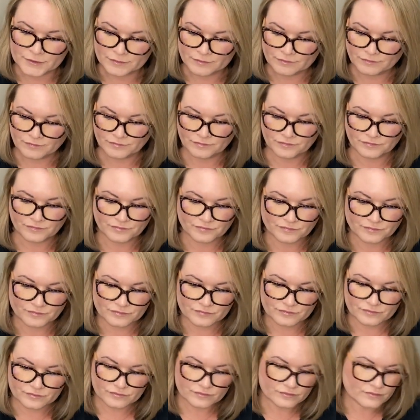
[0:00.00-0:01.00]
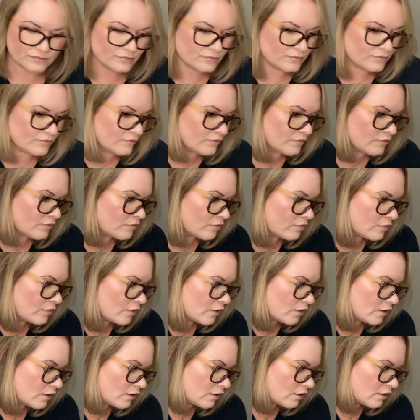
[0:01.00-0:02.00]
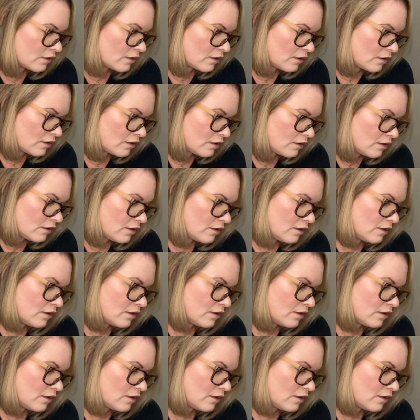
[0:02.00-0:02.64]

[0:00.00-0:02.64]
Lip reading: (silence)